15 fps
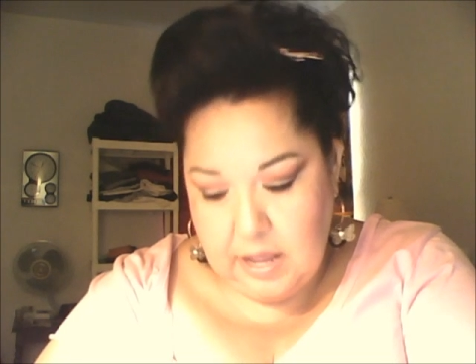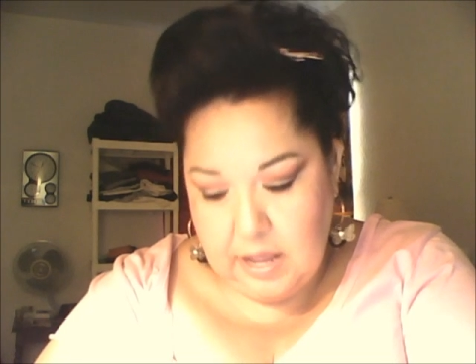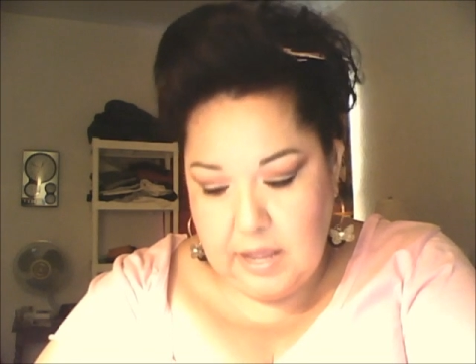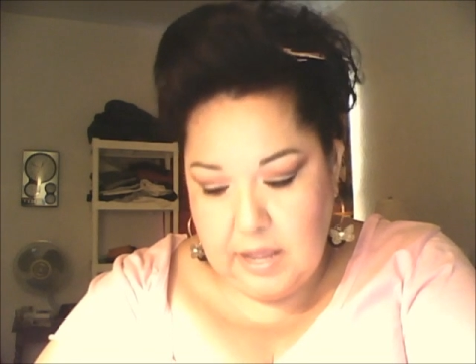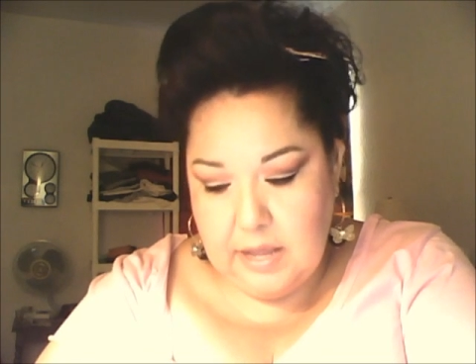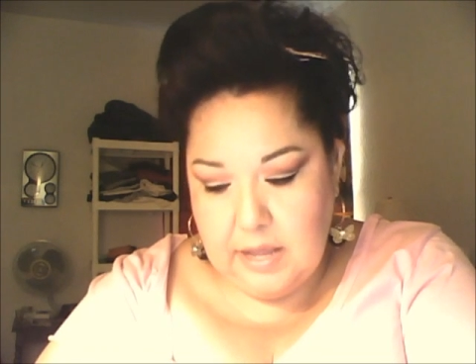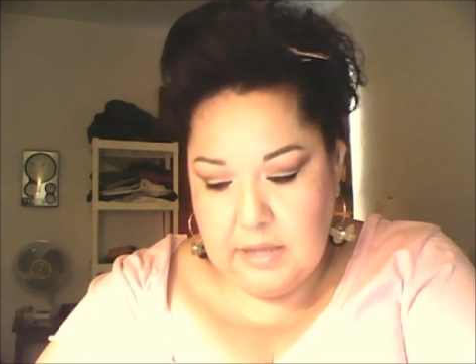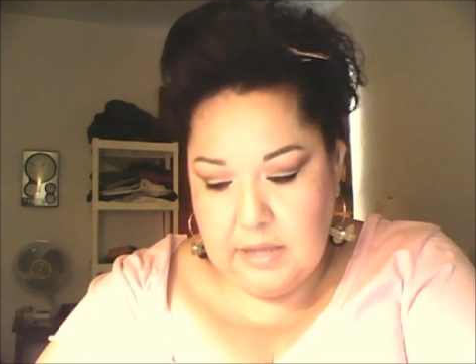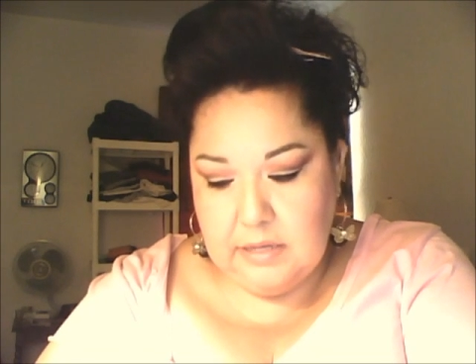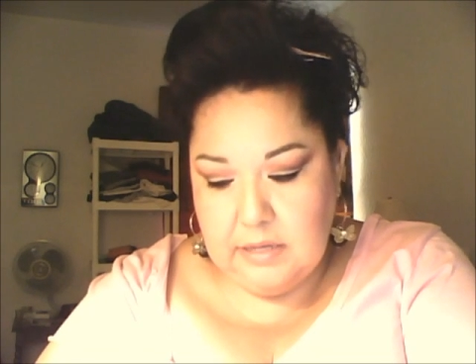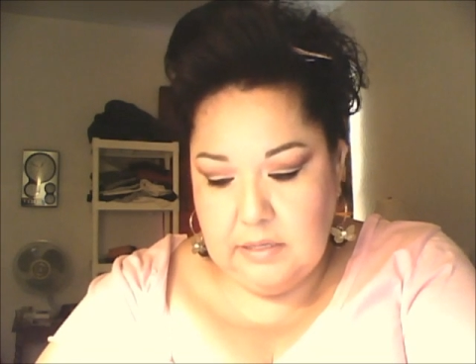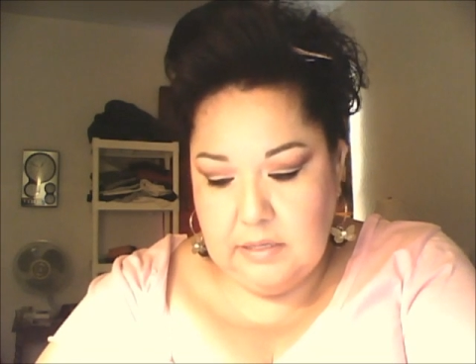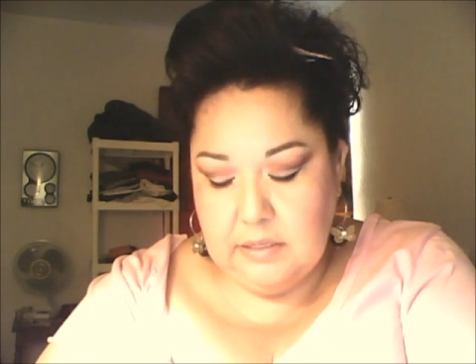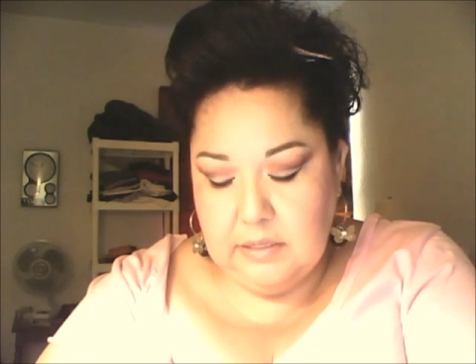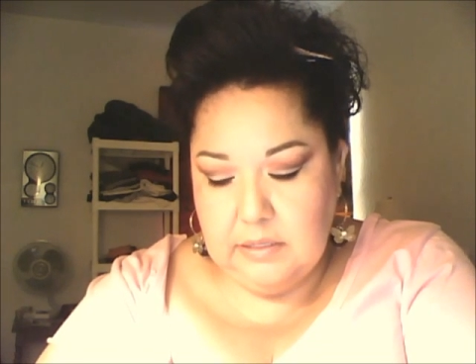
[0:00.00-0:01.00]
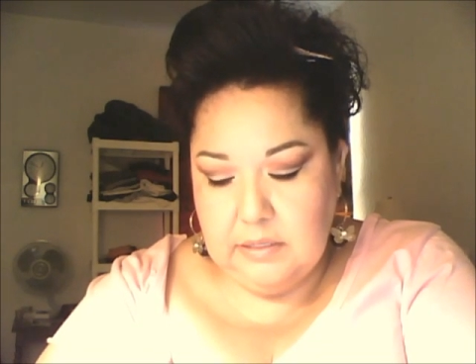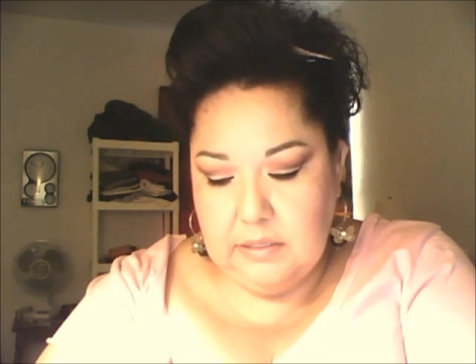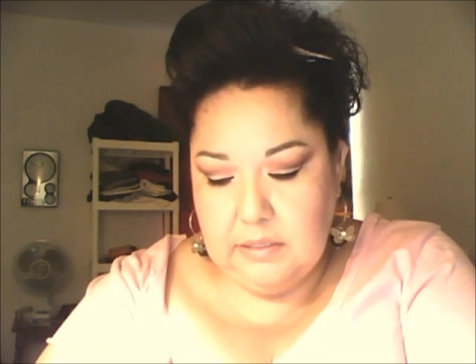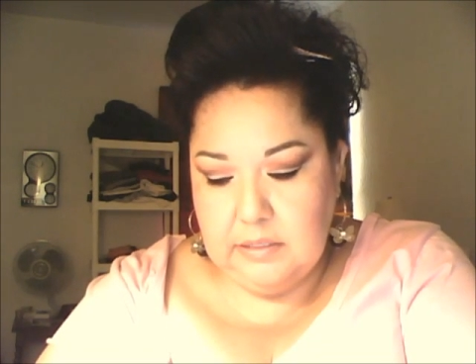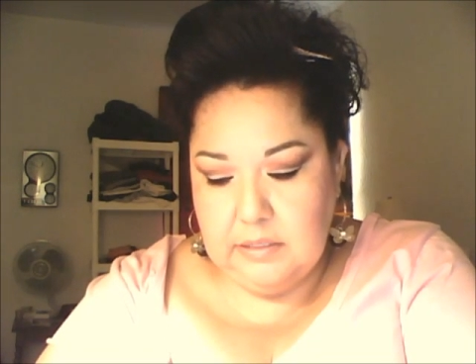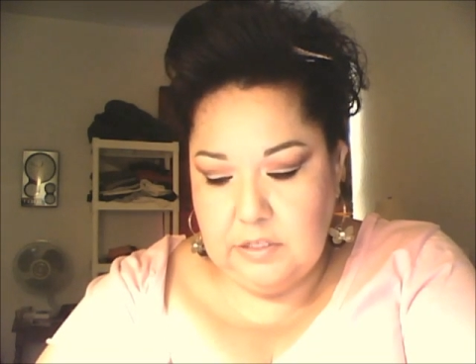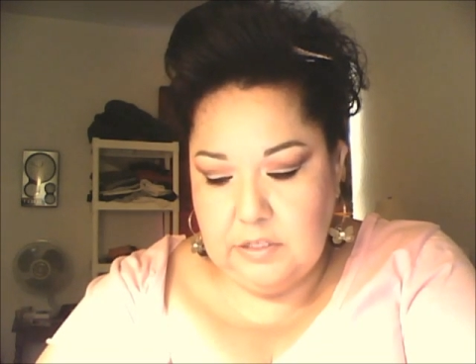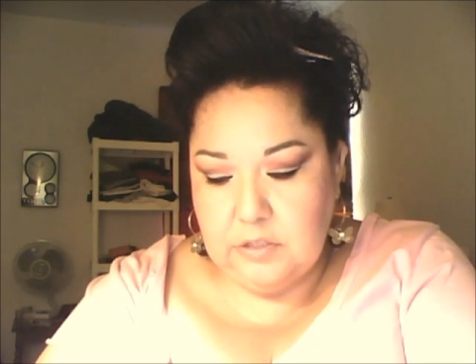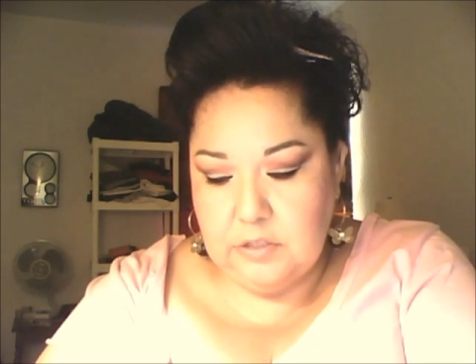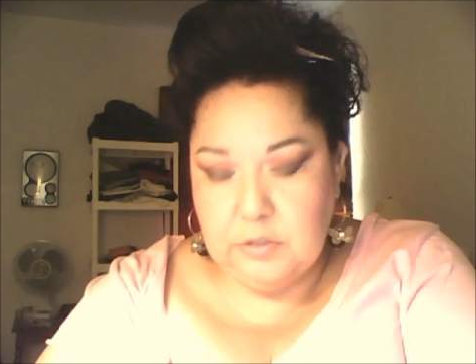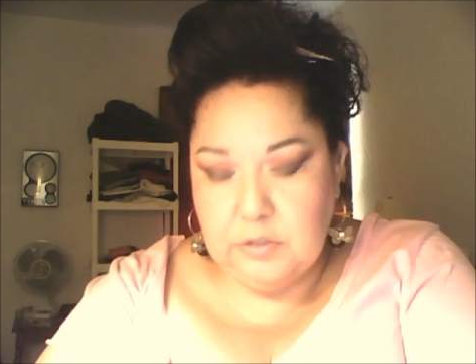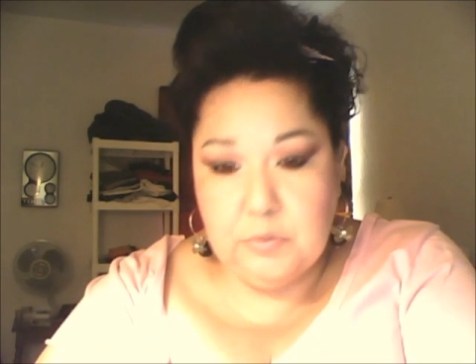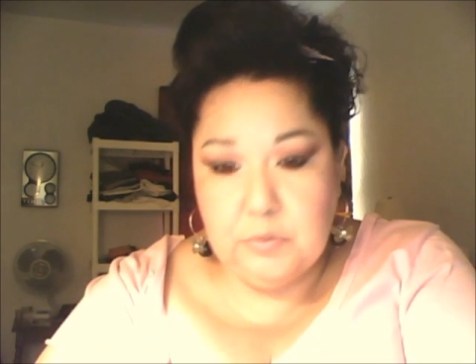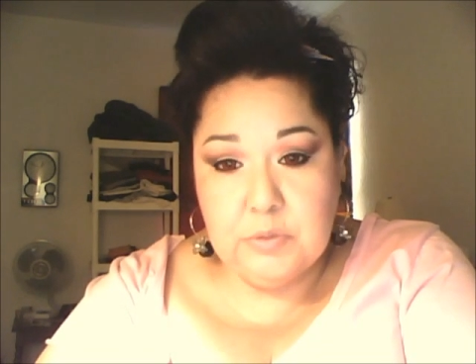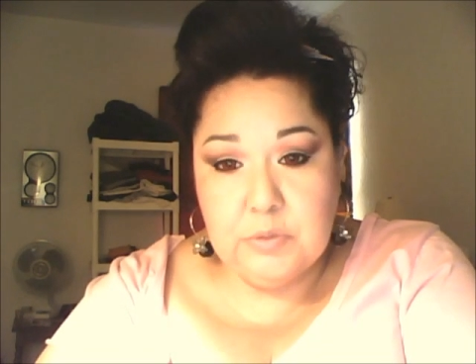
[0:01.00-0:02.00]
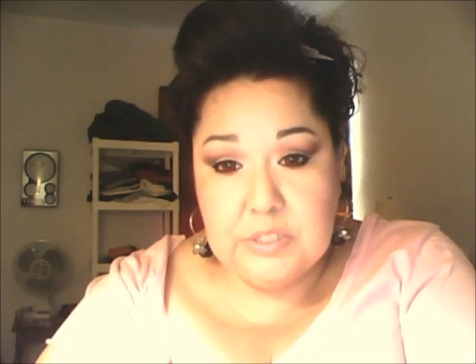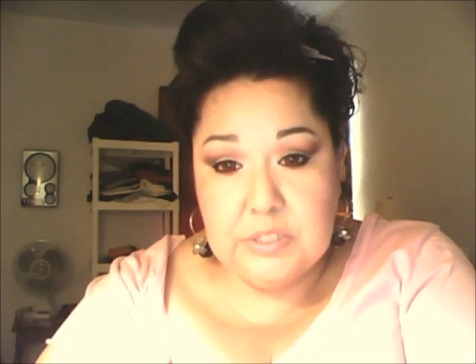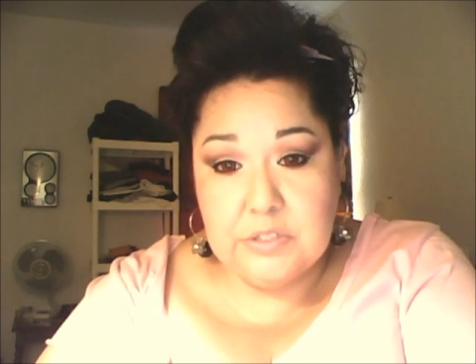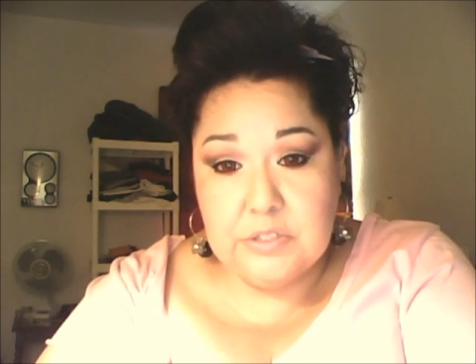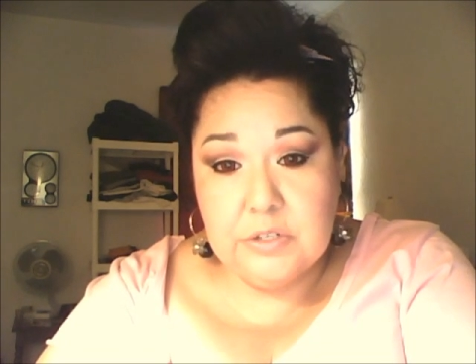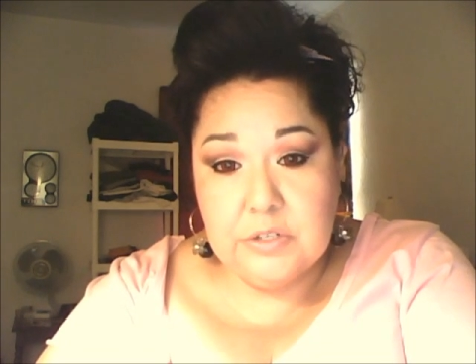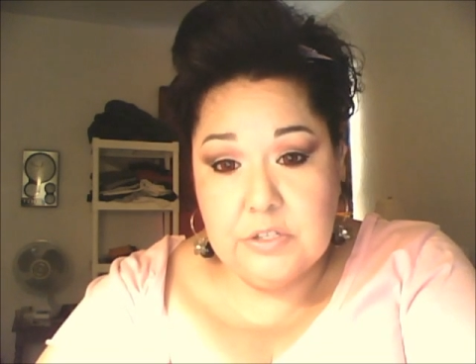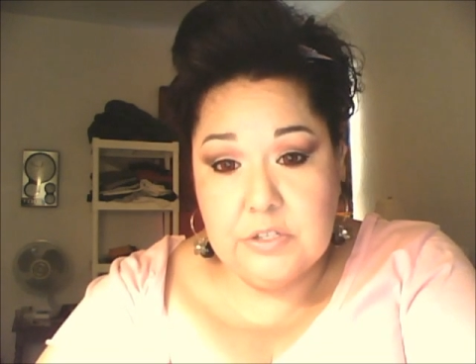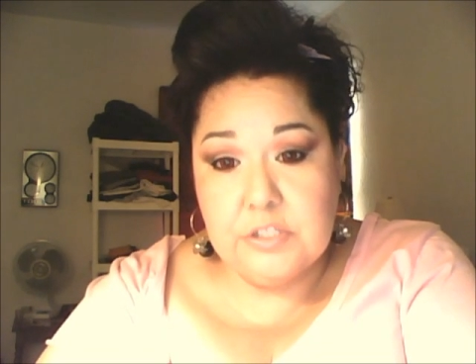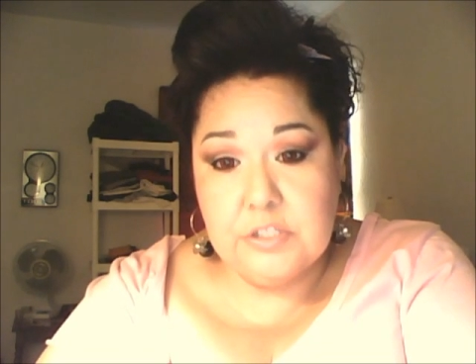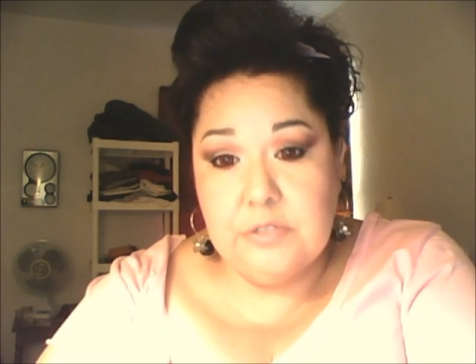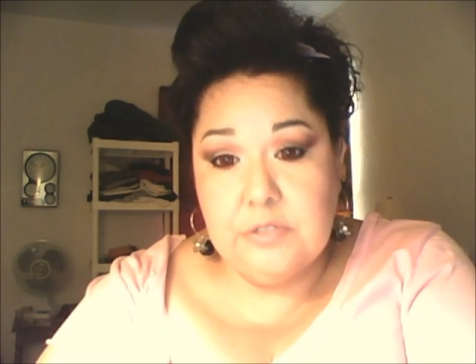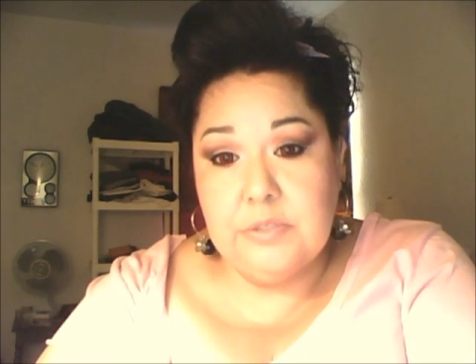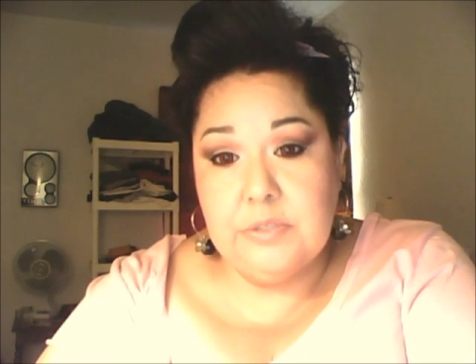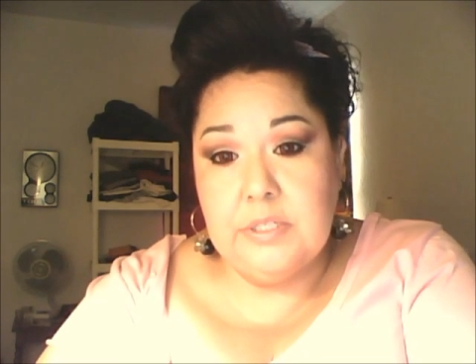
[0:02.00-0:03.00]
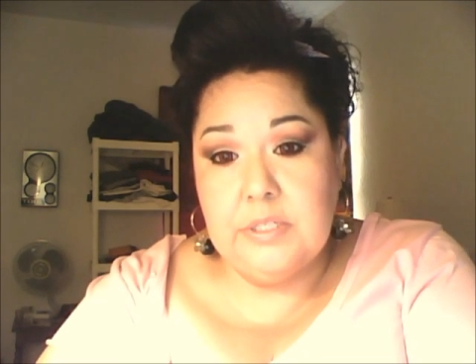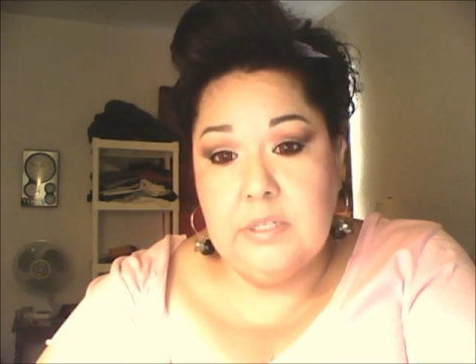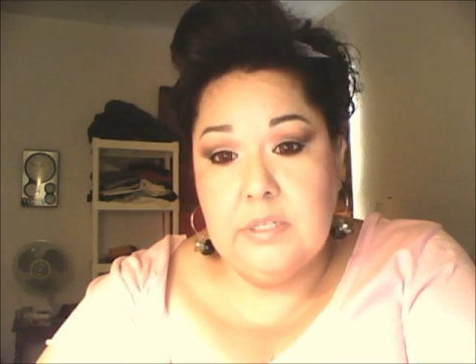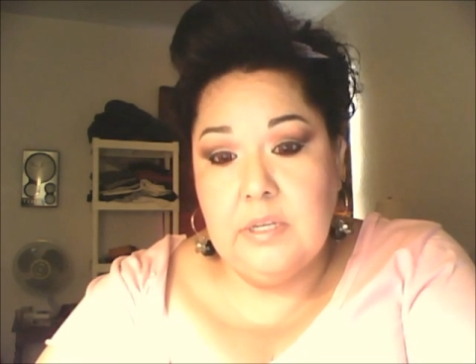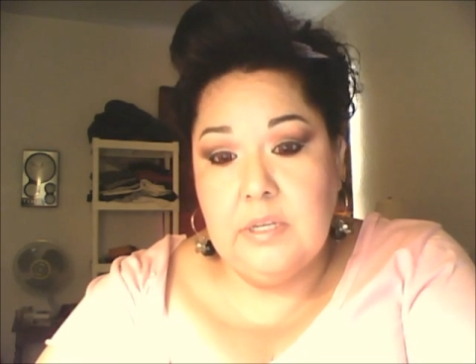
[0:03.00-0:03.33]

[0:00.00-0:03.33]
and doing more research, doing